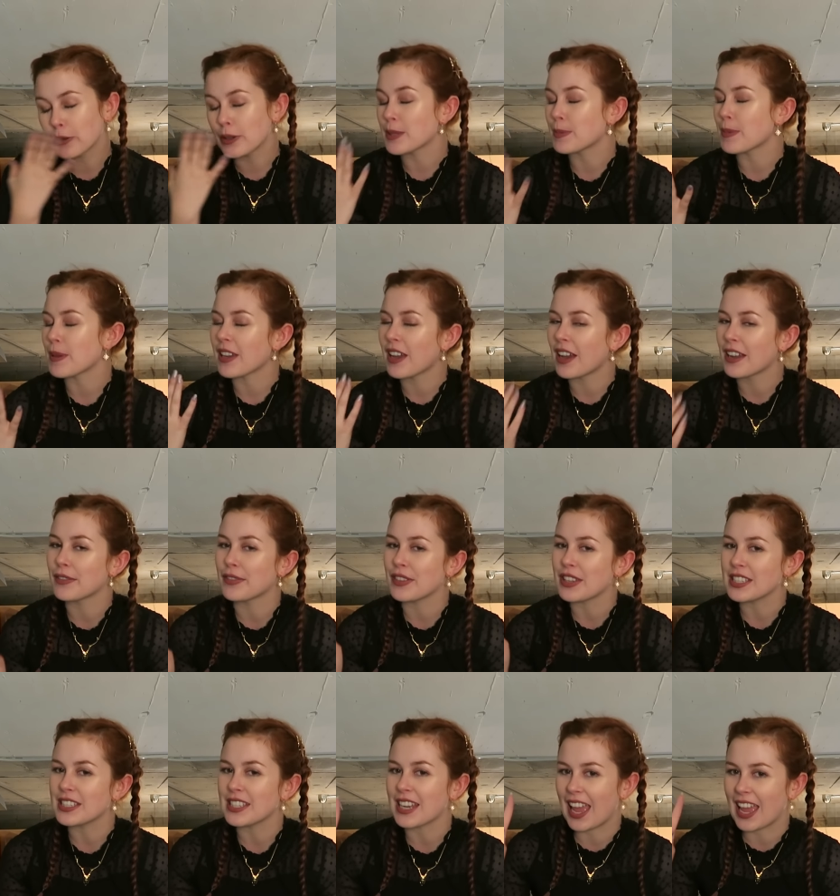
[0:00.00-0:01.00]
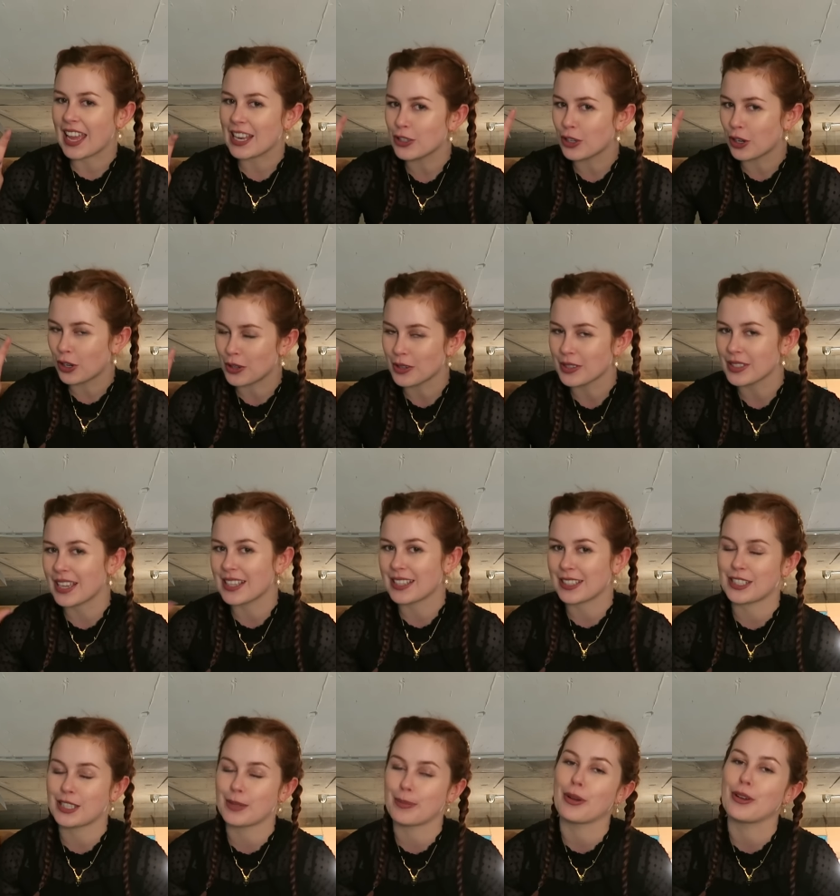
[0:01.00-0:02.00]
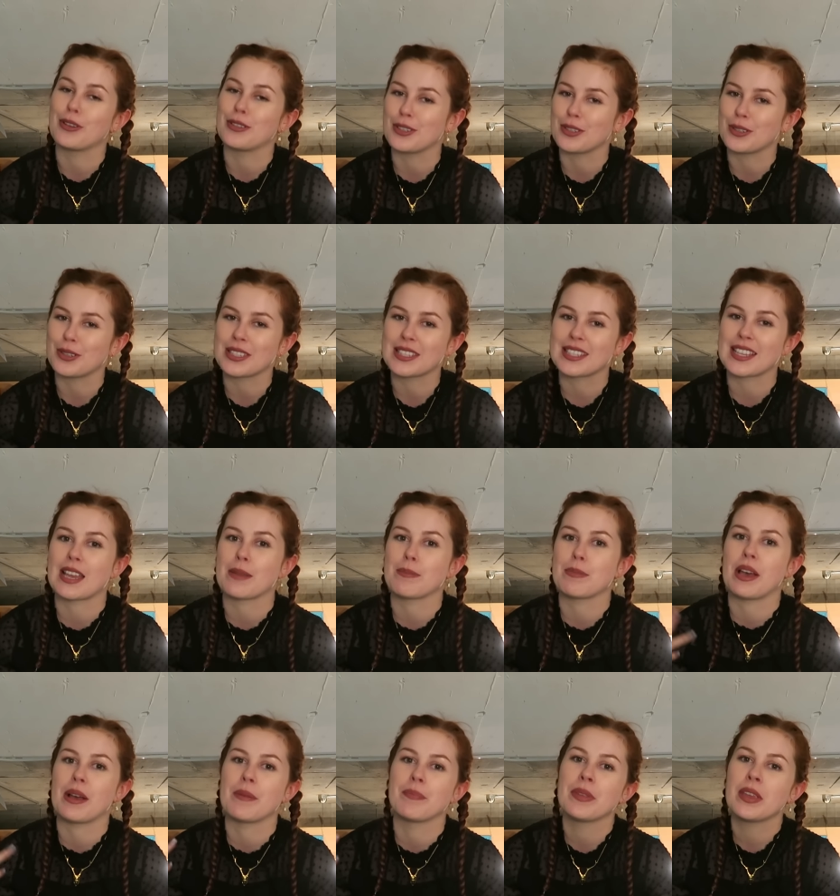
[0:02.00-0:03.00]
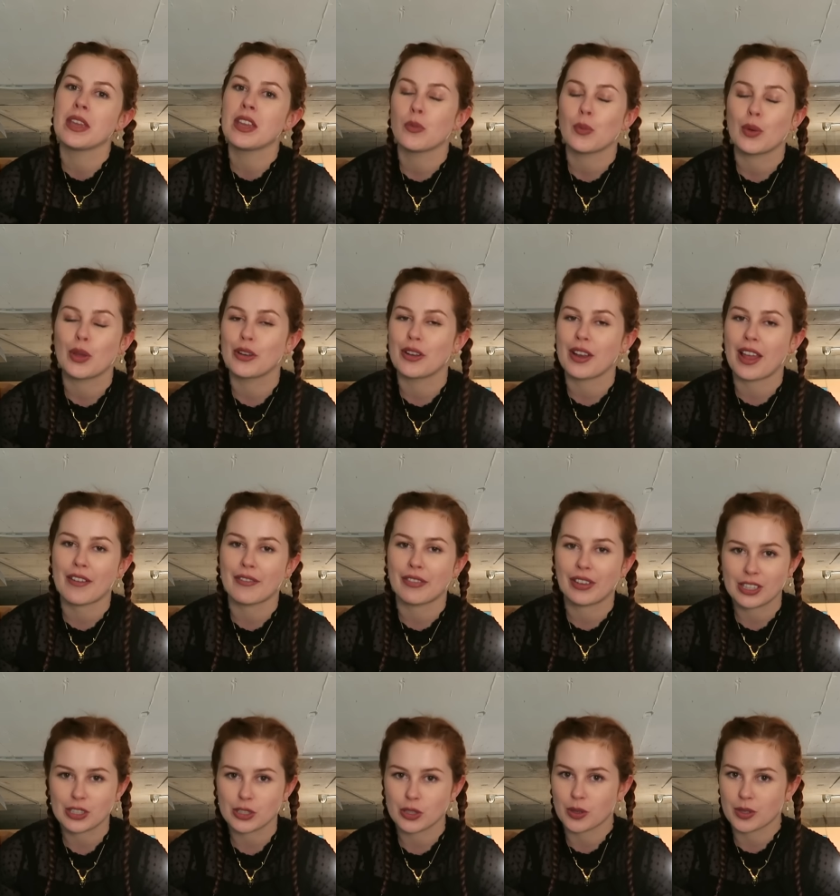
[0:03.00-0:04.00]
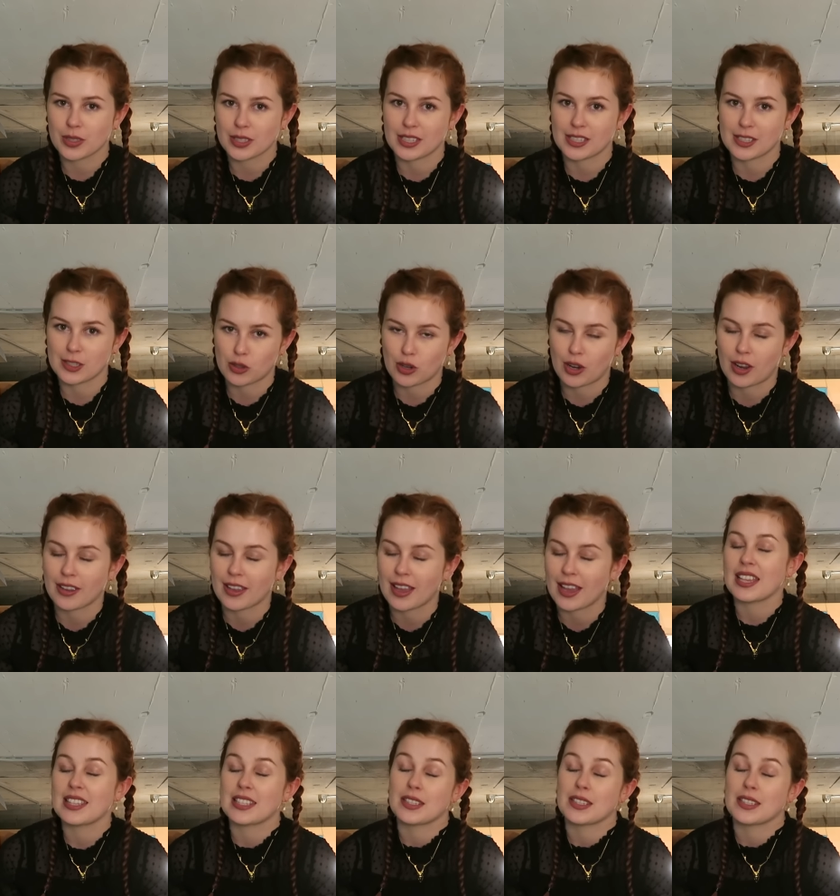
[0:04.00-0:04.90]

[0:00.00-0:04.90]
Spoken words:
always been kind of into hedgehogs, I suppose you could say, but we don't have hedgehogs in Australia.